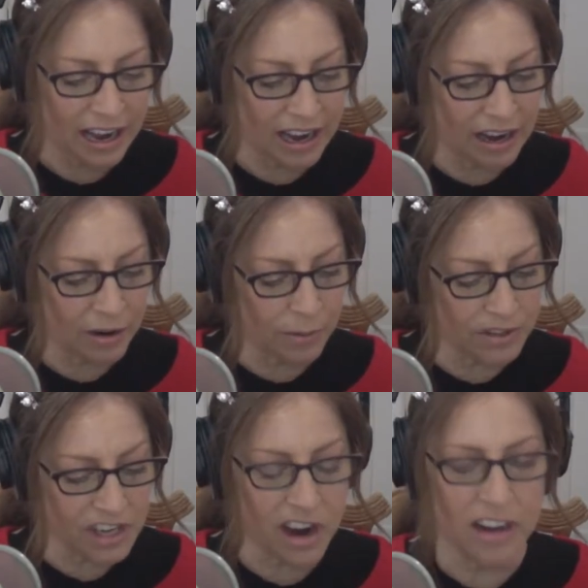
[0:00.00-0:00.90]

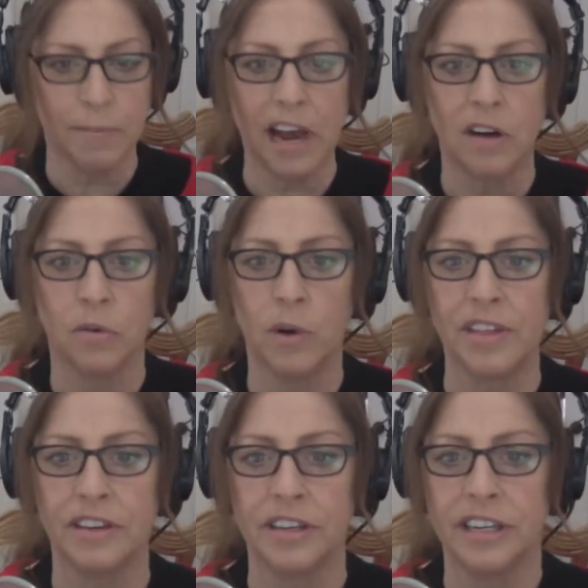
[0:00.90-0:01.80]
We'll talk
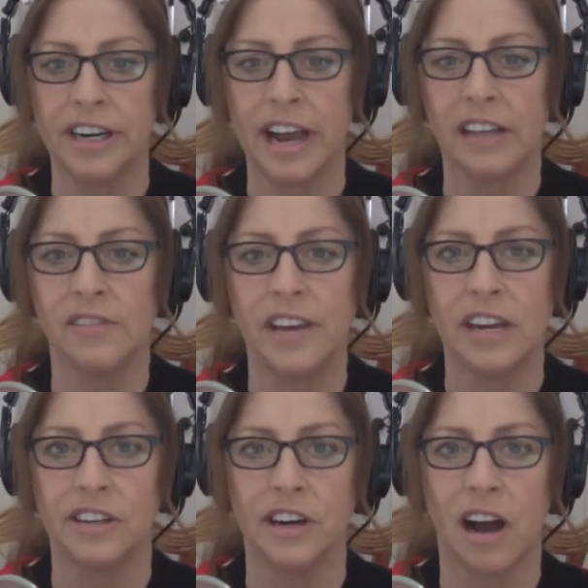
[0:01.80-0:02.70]
about whether
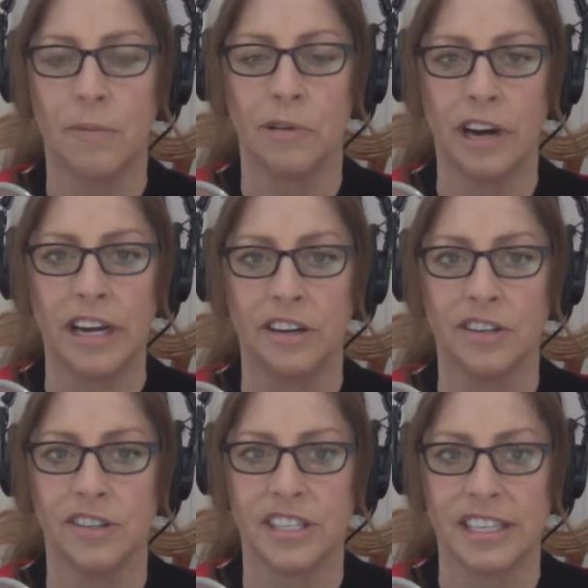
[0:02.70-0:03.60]
elevator
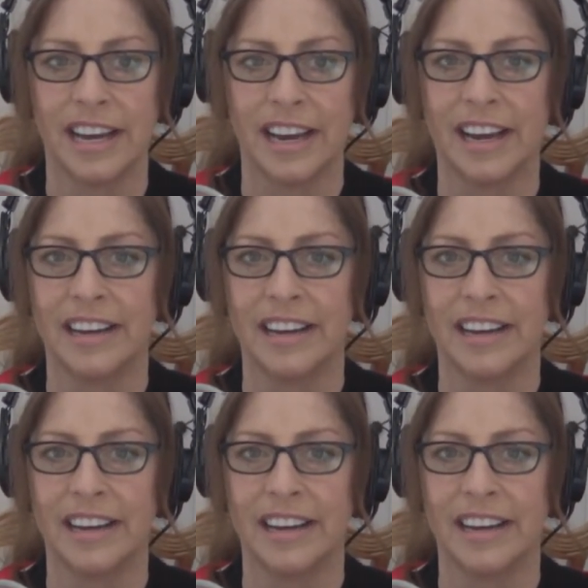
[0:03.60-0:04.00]
operators